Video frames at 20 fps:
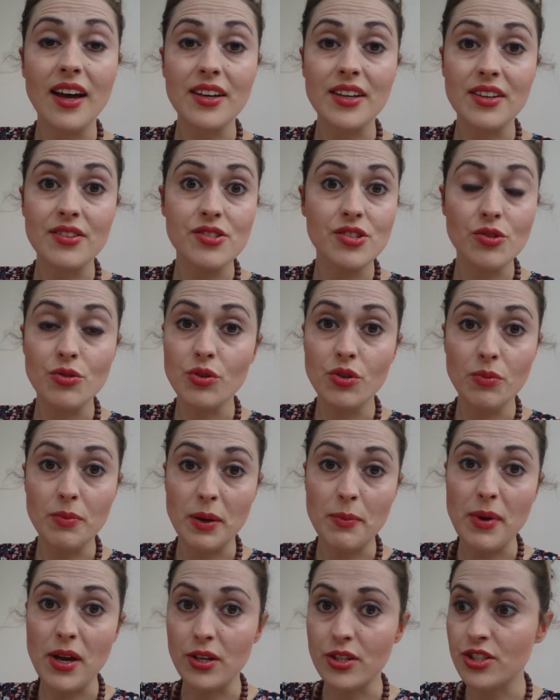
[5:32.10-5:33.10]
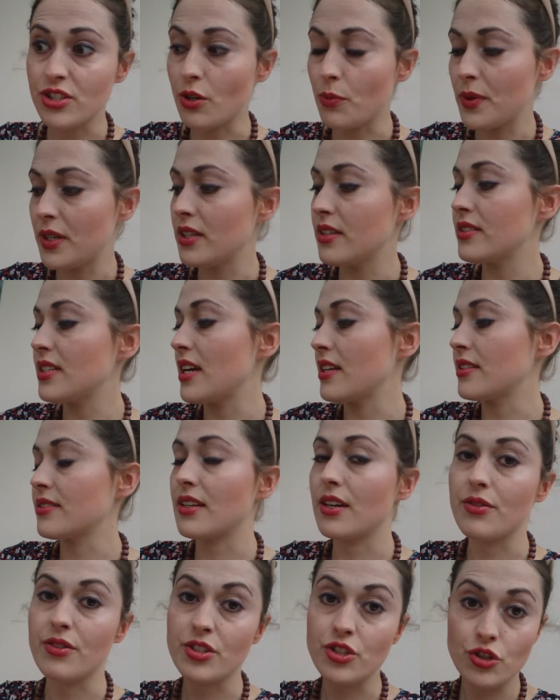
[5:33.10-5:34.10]
I do all my main shopping at
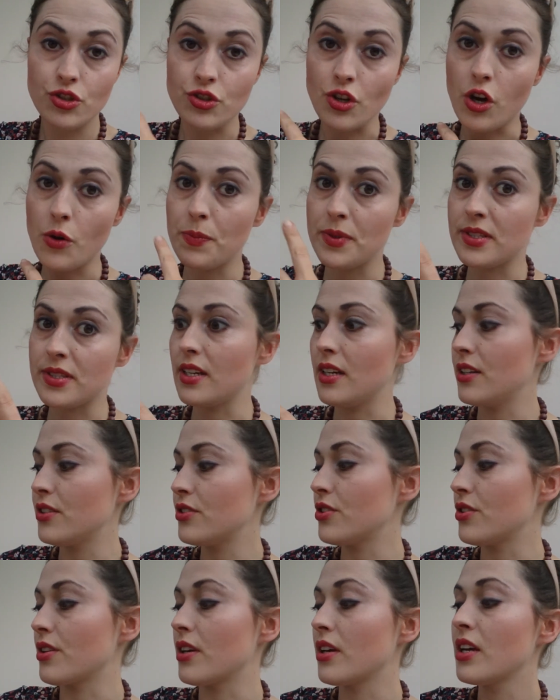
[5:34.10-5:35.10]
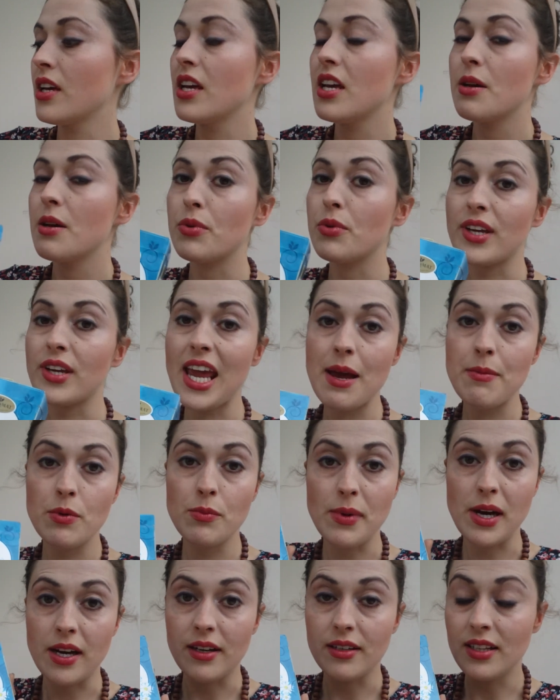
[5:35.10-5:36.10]
Tesco. They're just opposite each other. But
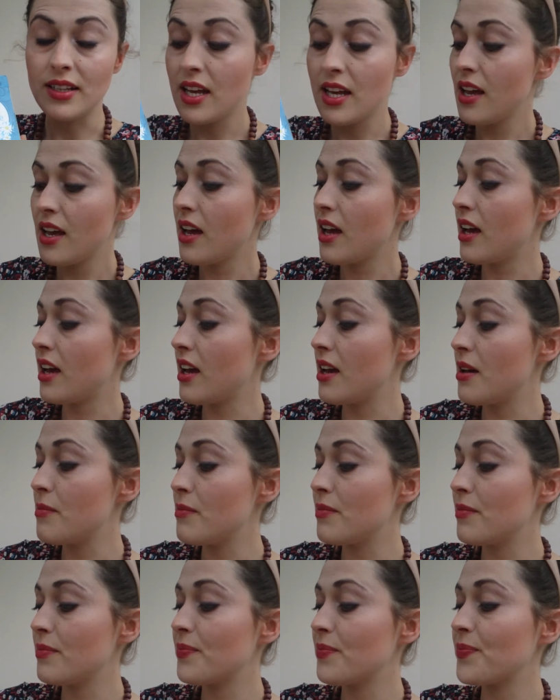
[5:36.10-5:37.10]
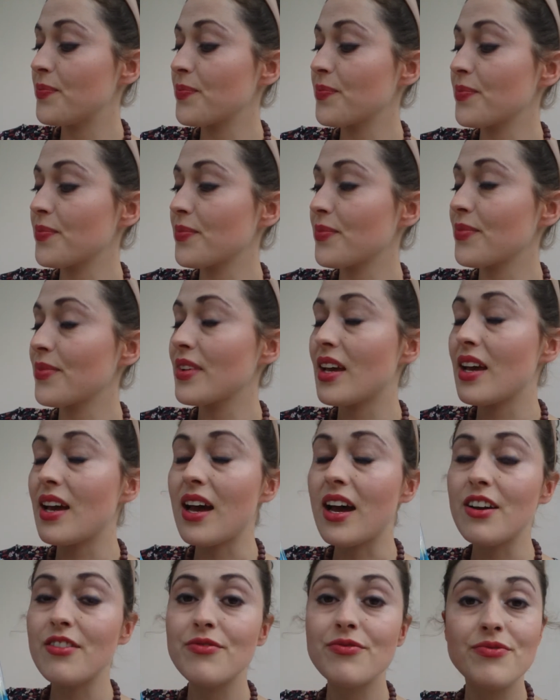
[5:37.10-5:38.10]
chamomile, I
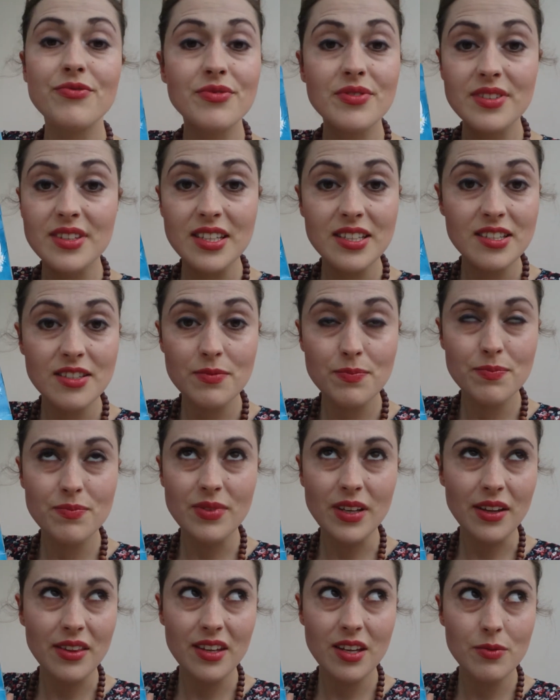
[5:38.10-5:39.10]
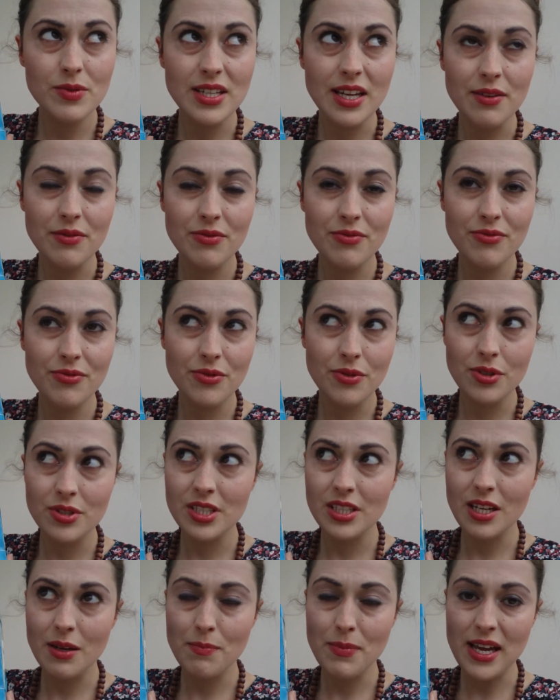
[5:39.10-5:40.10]
think it was like
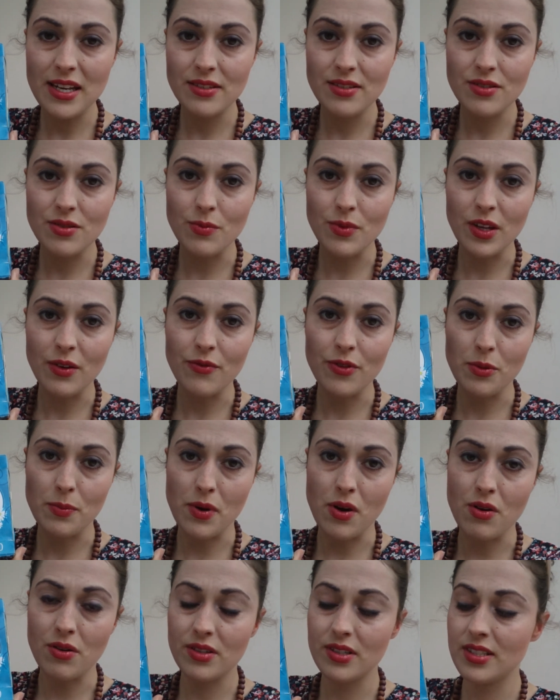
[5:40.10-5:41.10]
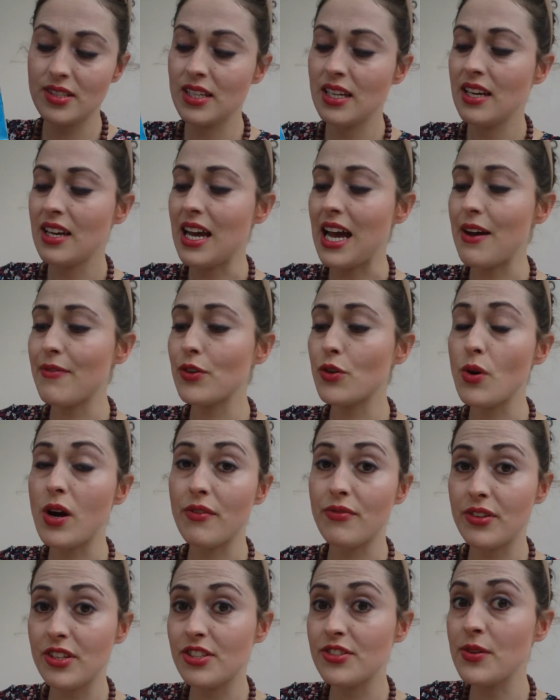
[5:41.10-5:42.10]
39 pence or something for the box. I haven't
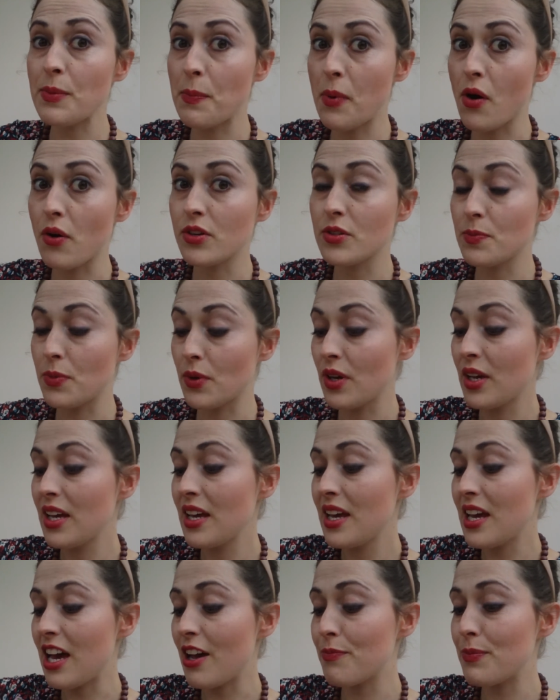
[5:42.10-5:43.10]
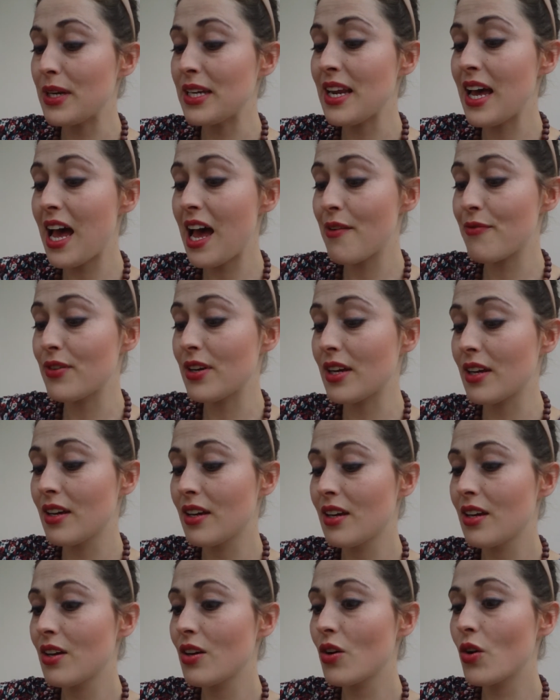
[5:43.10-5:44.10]
quite finished the box, but I've been having
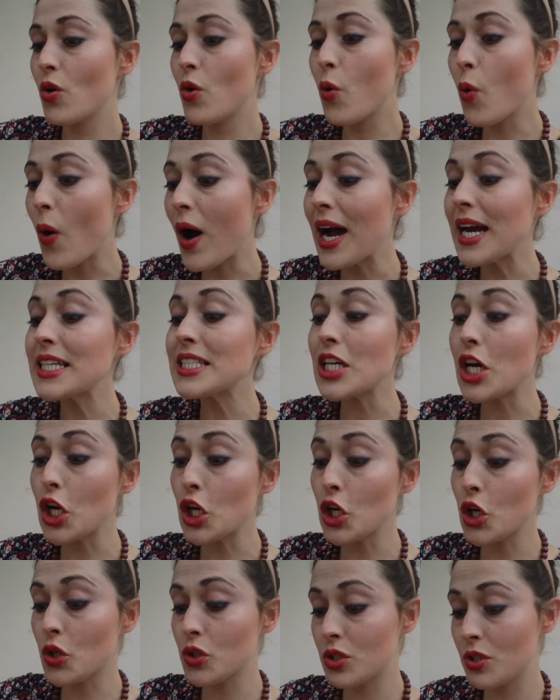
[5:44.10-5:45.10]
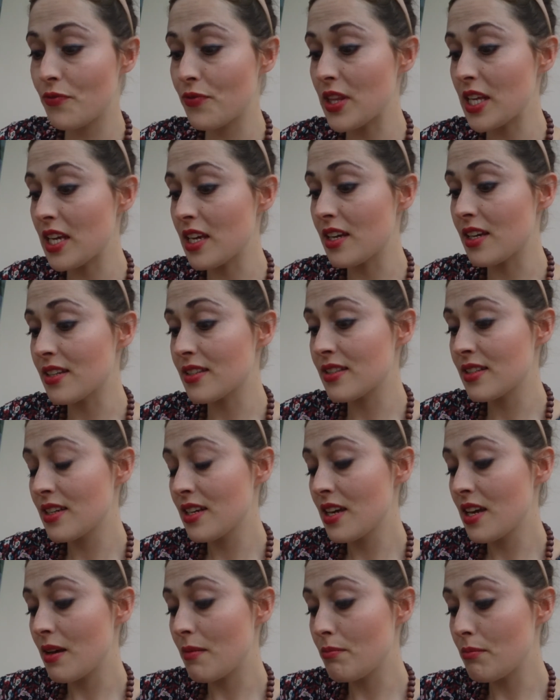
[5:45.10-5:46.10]
quite a lot of these
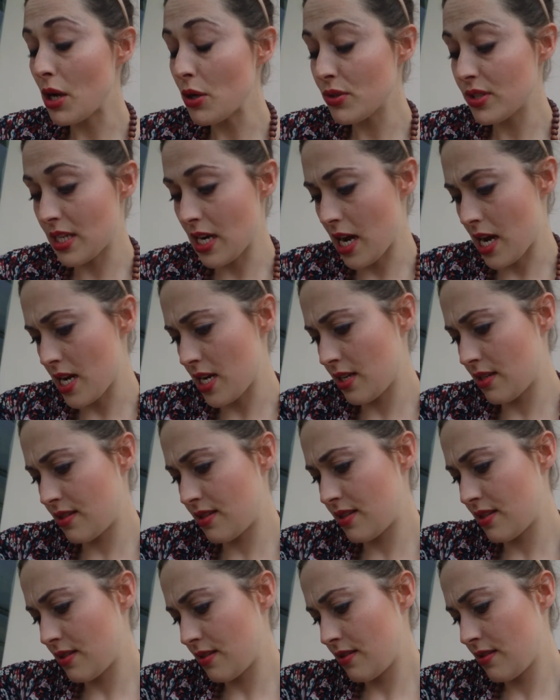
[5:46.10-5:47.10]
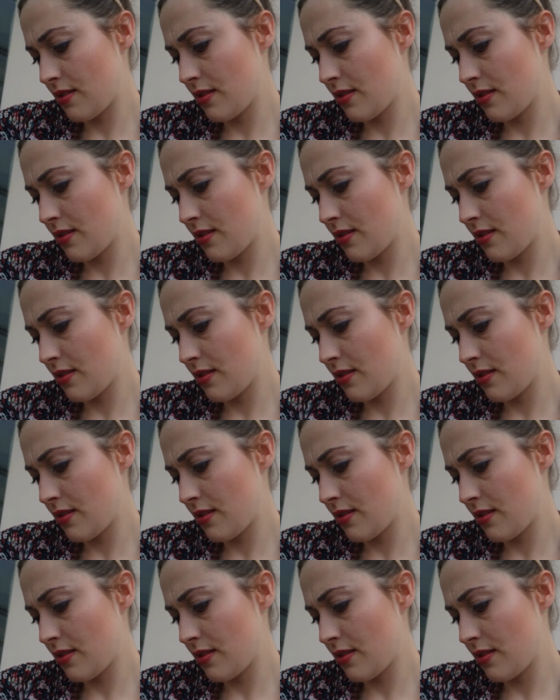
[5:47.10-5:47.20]
most nights,